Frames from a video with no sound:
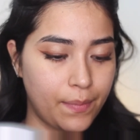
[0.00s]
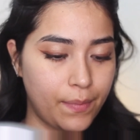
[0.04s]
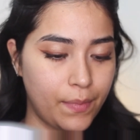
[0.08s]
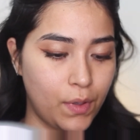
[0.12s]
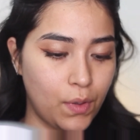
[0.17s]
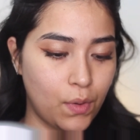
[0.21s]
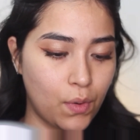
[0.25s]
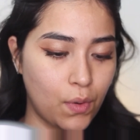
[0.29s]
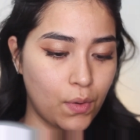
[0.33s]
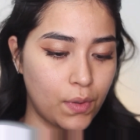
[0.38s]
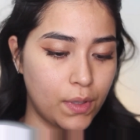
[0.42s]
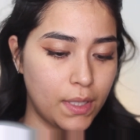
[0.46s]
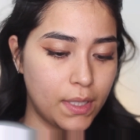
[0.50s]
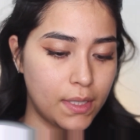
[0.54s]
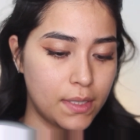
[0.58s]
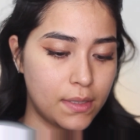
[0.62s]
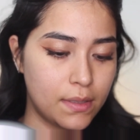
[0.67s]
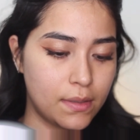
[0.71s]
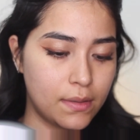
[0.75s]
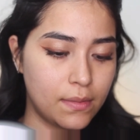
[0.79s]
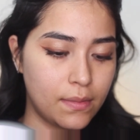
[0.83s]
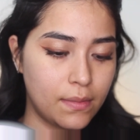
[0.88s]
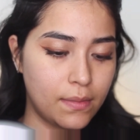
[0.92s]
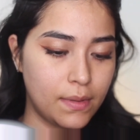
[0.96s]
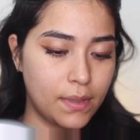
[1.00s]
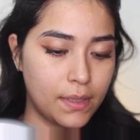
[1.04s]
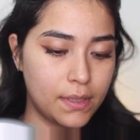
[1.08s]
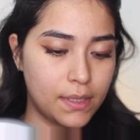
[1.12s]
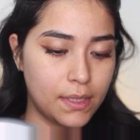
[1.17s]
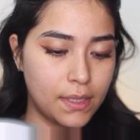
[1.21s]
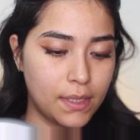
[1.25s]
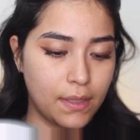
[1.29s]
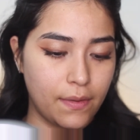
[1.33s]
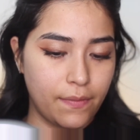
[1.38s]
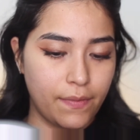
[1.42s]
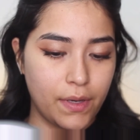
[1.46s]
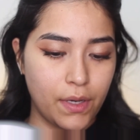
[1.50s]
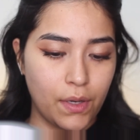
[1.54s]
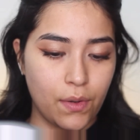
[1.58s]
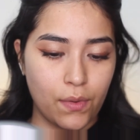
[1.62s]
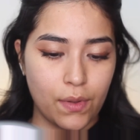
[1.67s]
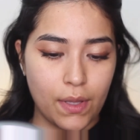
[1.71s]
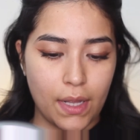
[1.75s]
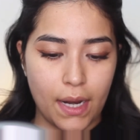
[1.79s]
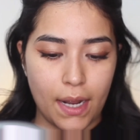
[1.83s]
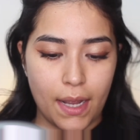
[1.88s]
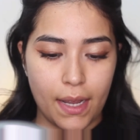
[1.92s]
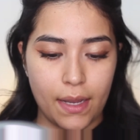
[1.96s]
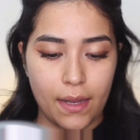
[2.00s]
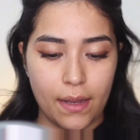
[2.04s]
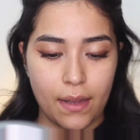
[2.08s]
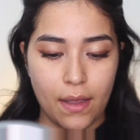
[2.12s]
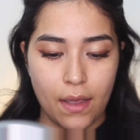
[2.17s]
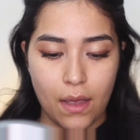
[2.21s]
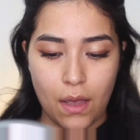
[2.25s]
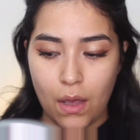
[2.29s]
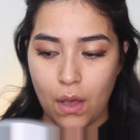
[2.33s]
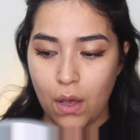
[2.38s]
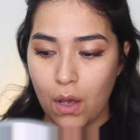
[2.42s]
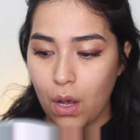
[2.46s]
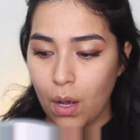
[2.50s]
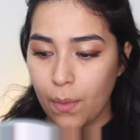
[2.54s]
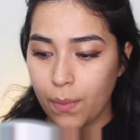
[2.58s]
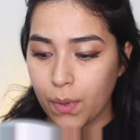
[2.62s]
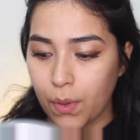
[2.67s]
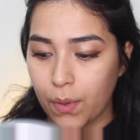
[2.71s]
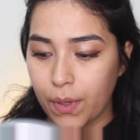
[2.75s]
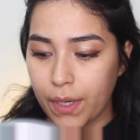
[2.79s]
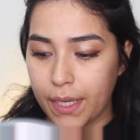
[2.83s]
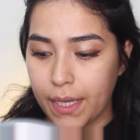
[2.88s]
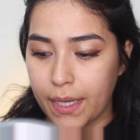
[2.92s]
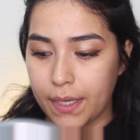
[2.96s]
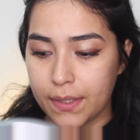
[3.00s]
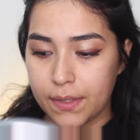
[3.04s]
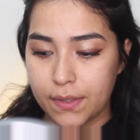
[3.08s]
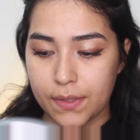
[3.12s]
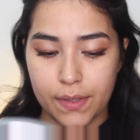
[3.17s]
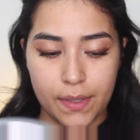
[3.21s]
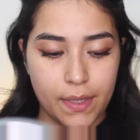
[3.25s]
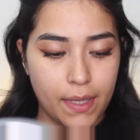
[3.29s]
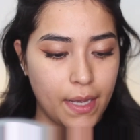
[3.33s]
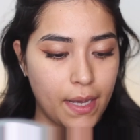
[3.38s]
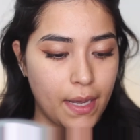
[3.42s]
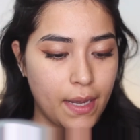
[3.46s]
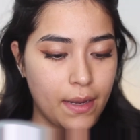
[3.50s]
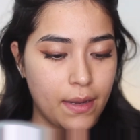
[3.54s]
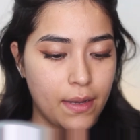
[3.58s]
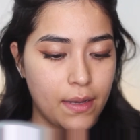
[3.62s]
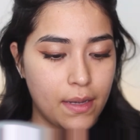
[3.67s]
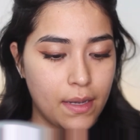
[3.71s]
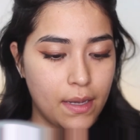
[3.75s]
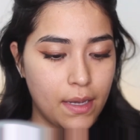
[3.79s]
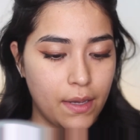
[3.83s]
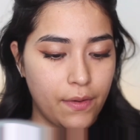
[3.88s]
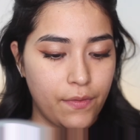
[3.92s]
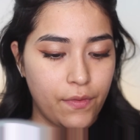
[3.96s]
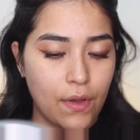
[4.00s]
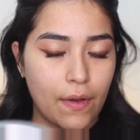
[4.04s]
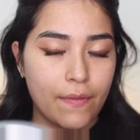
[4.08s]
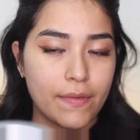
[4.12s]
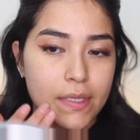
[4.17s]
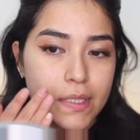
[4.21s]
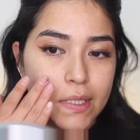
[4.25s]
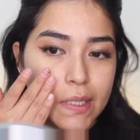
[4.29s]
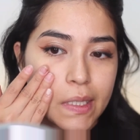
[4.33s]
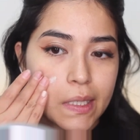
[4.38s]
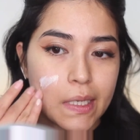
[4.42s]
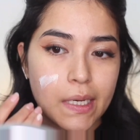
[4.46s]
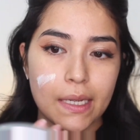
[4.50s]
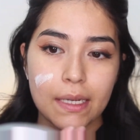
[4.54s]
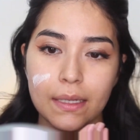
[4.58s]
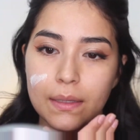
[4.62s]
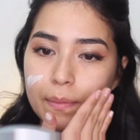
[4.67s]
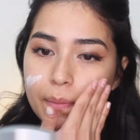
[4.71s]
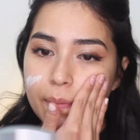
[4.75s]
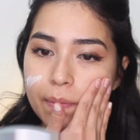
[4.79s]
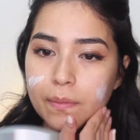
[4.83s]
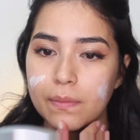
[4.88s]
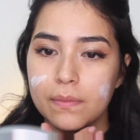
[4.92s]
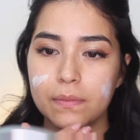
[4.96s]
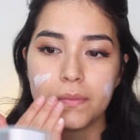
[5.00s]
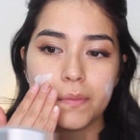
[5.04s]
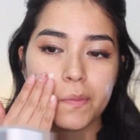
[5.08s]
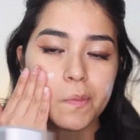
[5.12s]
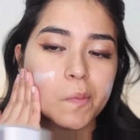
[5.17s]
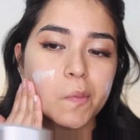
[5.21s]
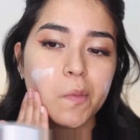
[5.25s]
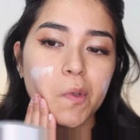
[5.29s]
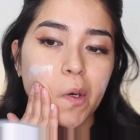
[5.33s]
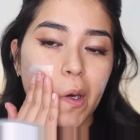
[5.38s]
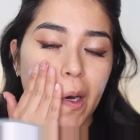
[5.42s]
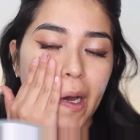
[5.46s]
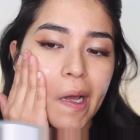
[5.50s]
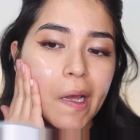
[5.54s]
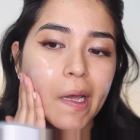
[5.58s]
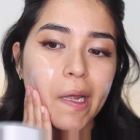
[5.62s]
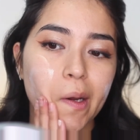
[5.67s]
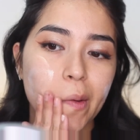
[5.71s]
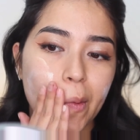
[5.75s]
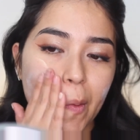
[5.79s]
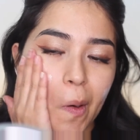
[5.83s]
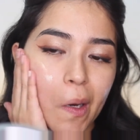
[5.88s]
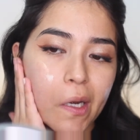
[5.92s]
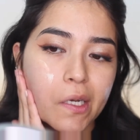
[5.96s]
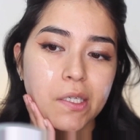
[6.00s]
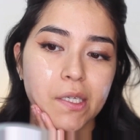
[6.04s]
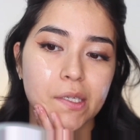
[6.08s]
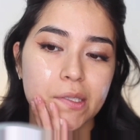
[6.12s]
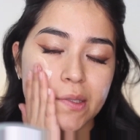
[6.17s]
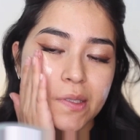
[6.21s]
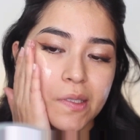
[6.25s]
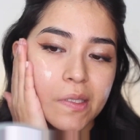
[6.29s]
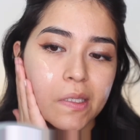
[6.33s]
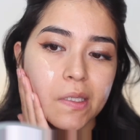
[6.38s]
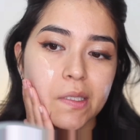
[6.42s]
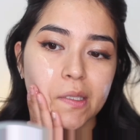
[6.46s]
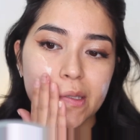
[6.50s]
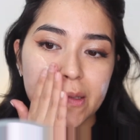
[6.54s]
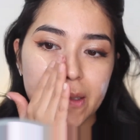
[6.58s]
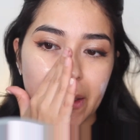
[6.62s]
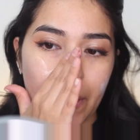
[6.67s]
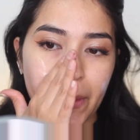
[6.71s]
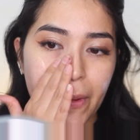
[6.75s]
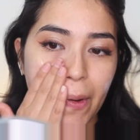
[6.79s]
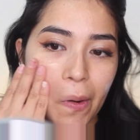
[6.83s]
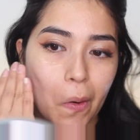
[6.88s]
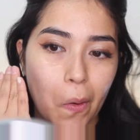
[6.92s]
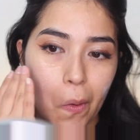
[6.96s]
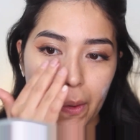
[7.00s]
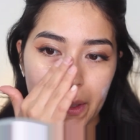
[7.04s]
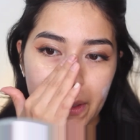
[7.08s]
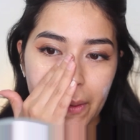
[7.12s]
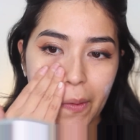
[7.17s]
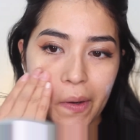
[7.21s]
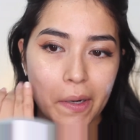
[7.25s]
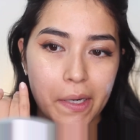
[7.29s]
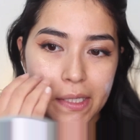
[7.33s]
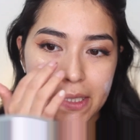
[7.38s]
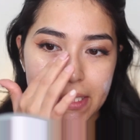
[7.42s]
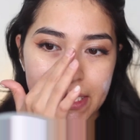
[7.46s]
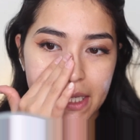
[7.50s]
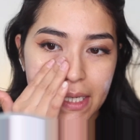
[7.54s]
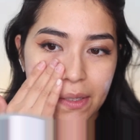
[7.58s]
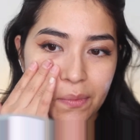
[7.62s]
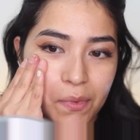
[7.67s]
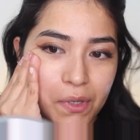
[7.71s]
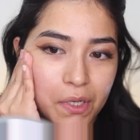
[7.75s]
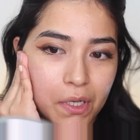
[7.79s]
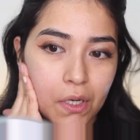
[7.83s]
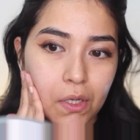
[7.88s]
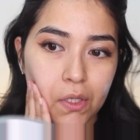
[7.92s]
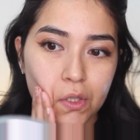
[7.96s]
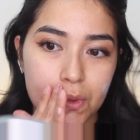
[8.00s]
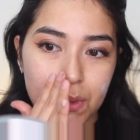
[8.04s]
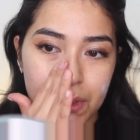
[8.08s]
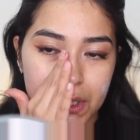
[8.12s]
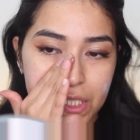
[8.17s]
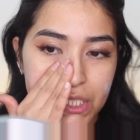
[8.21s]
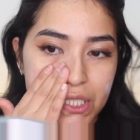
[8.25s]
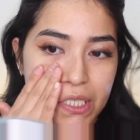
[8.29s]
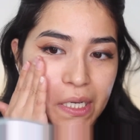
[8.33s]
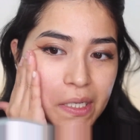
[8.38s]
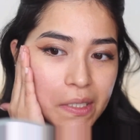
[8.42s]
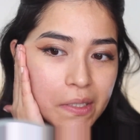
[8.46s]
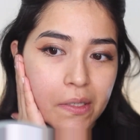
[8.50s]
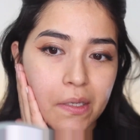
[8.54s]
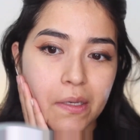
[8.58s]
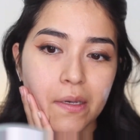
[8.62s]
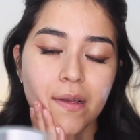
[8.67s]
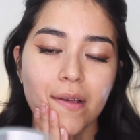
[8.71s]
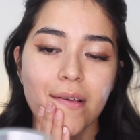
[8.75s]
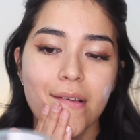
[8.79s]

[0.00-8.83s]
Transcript: You know this, it's in the video that I uploaded yesterday. If you haven't seen it, go ahead and watch it, since we're all in quarantine, we're not doing shit.